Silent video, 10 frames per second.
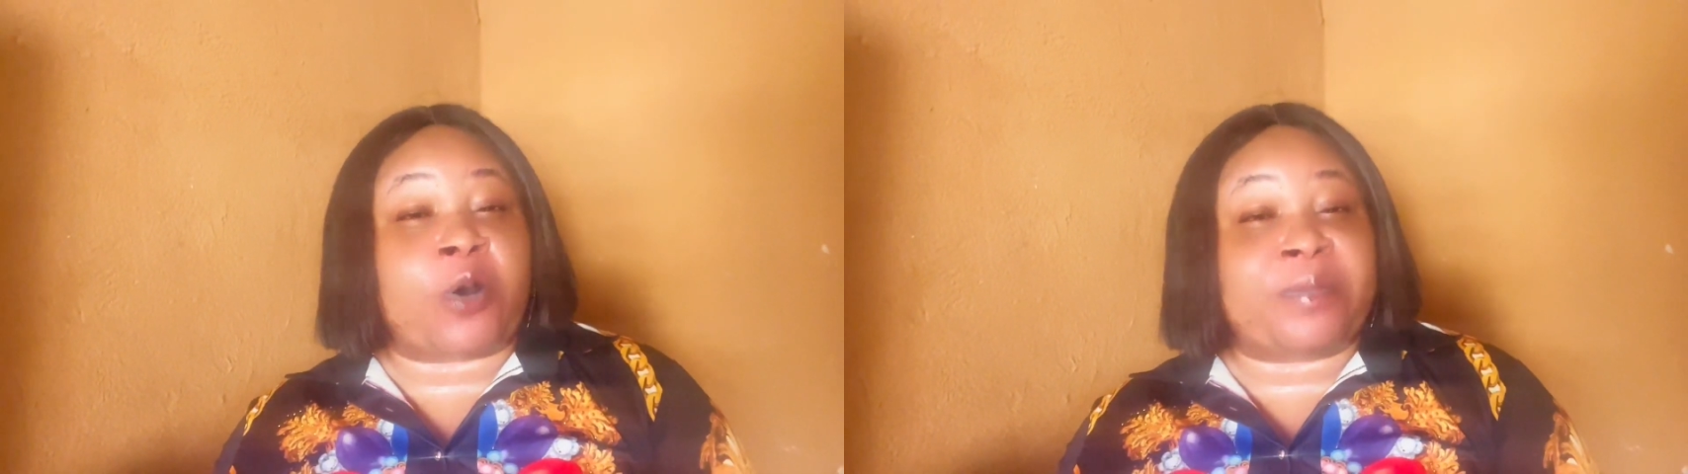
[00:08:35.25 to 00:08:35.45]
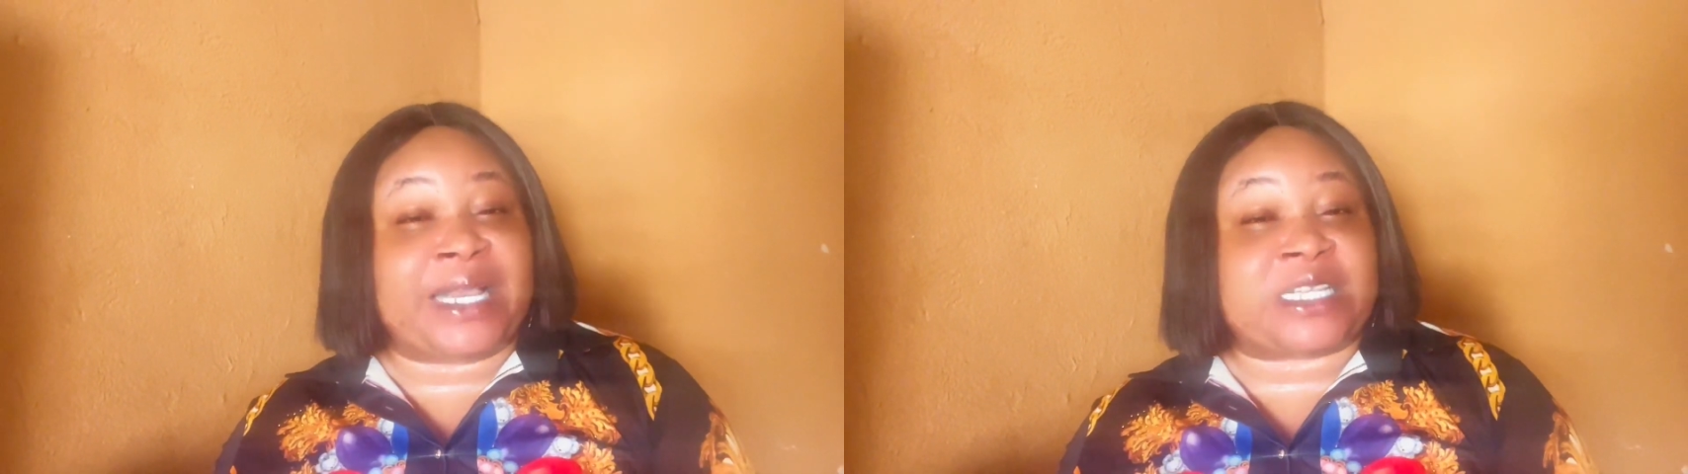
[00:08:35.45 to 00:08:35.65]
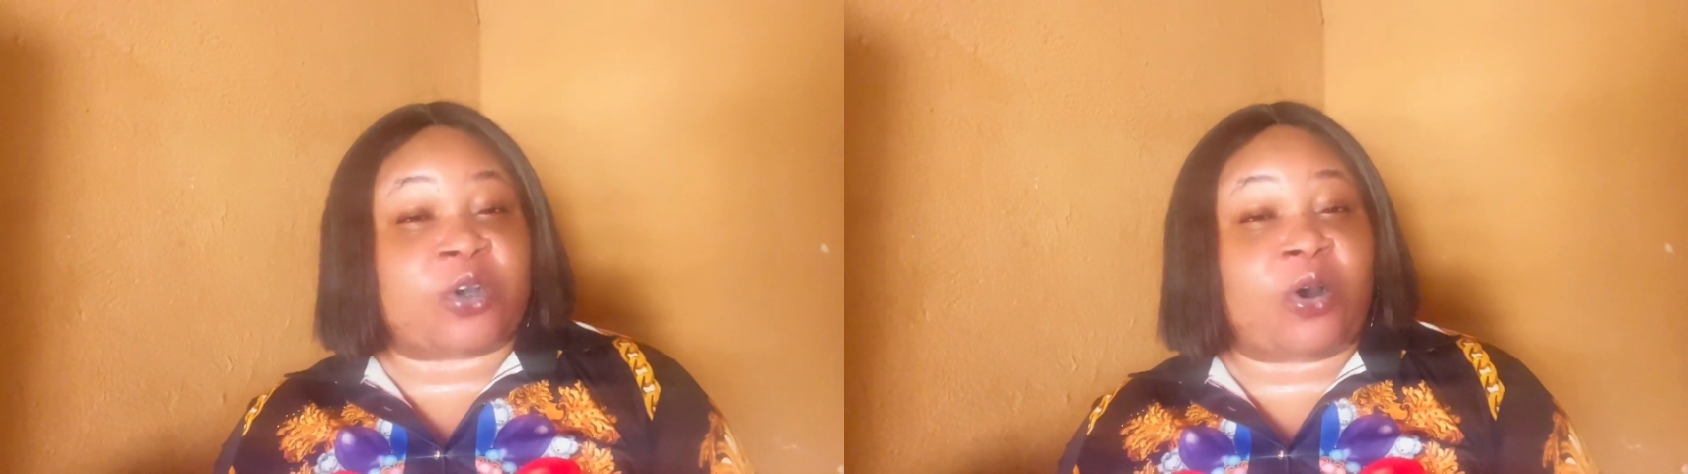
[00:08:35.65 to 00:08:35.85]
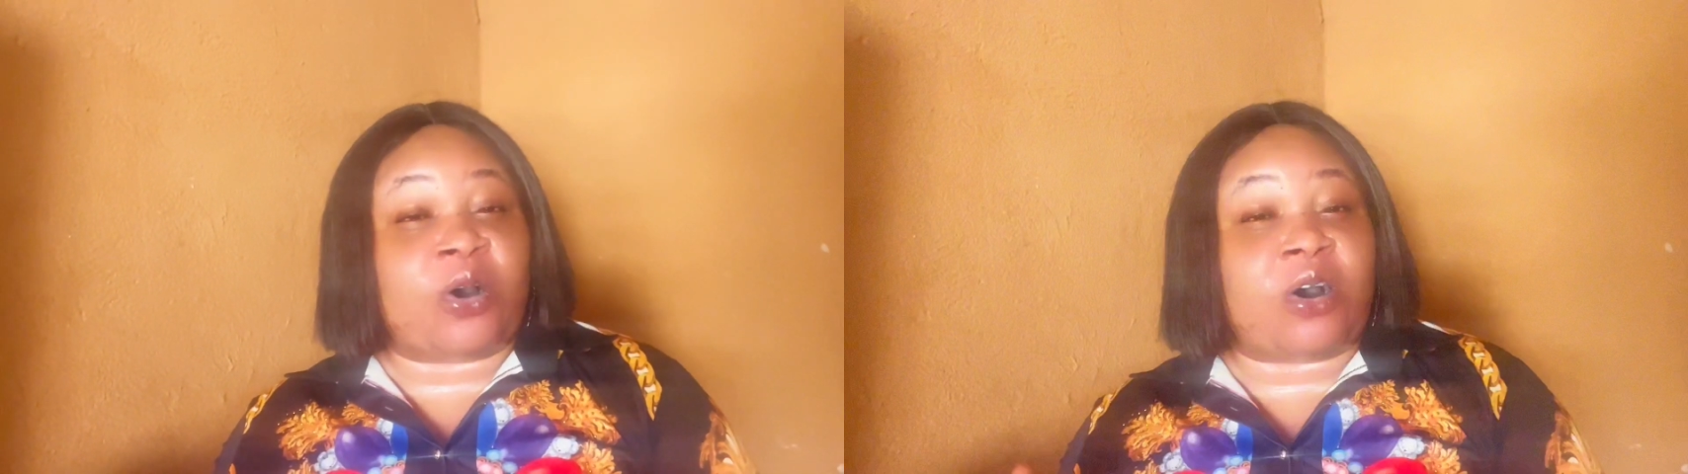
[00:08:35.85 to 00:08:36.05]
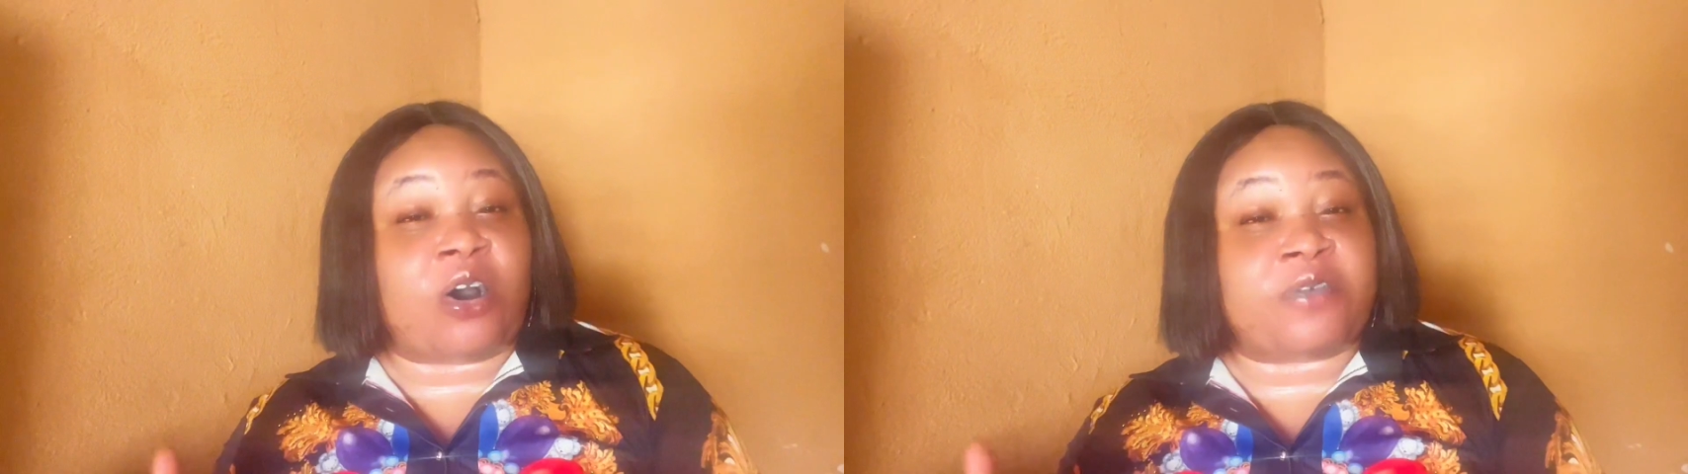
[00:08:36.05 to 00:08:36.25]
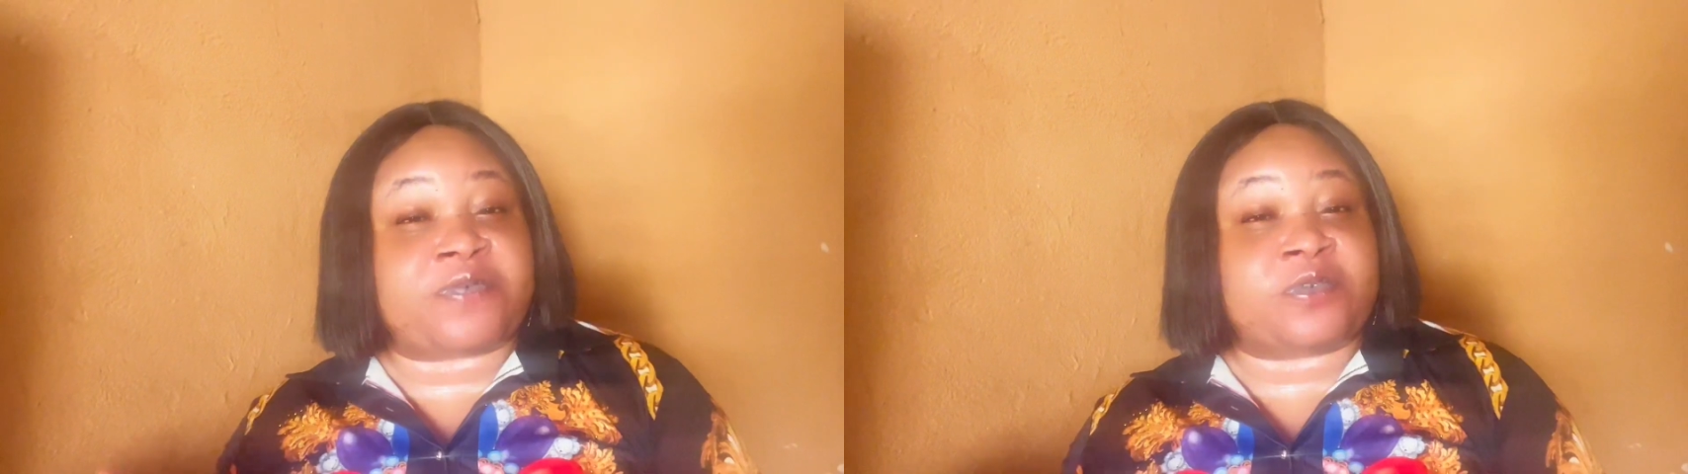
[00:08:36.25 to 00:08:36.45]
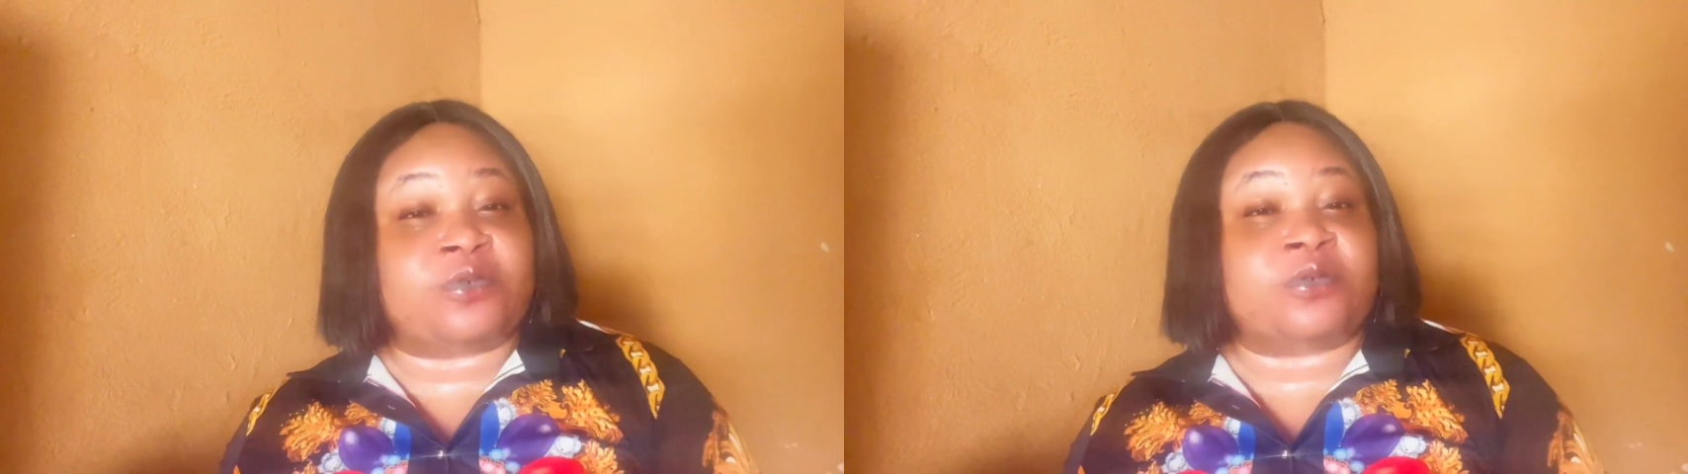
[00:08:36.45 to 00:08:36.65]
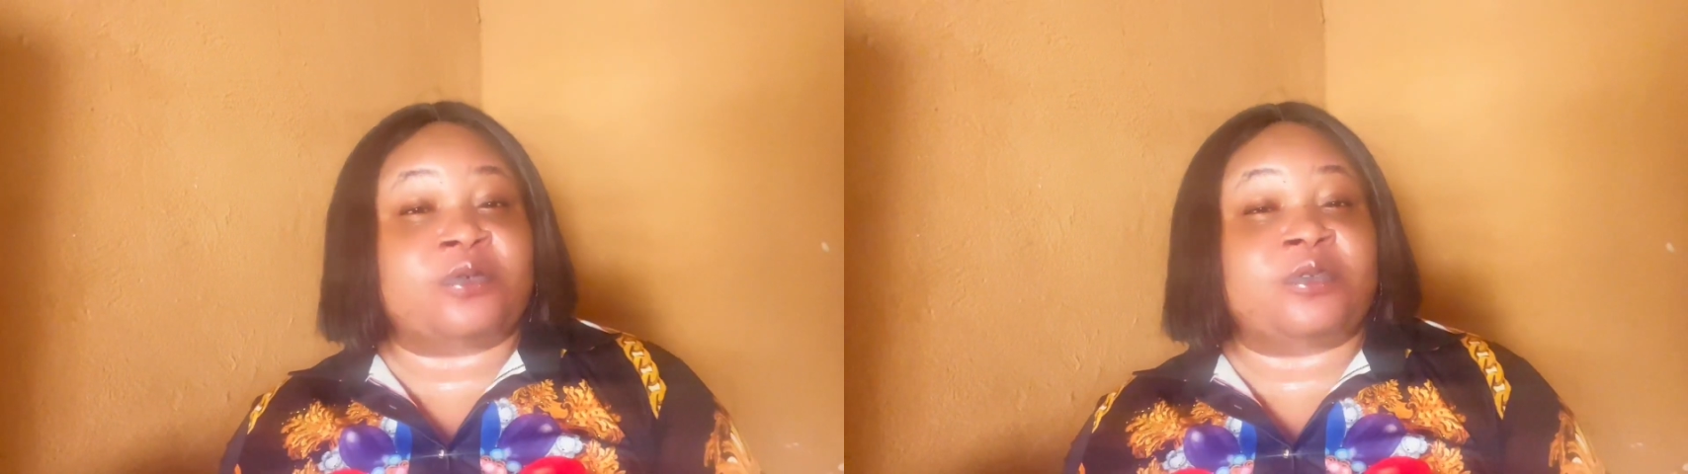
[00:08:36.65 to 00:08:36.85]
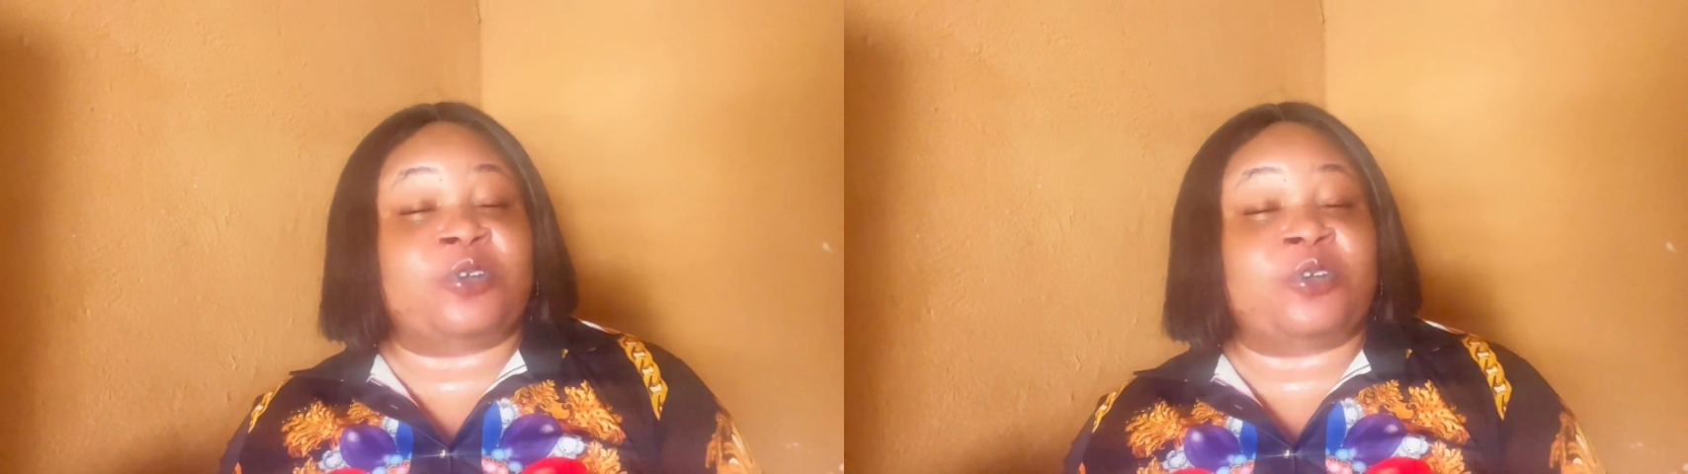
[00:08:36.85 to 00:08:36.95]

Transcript: comment often,